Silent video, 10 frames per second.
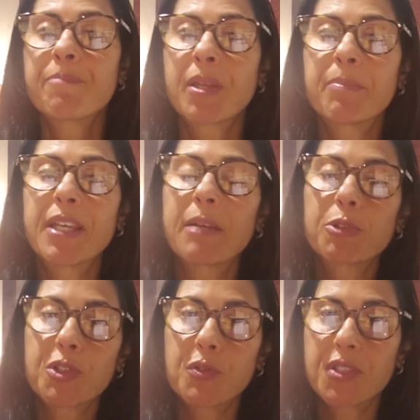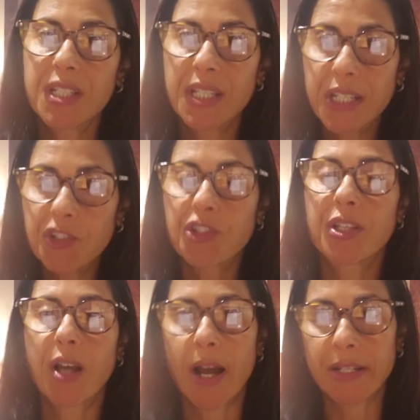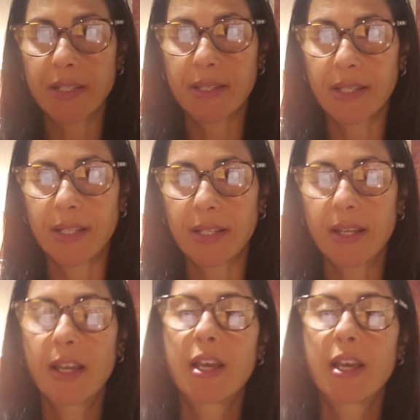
and be able to teach the eye to see,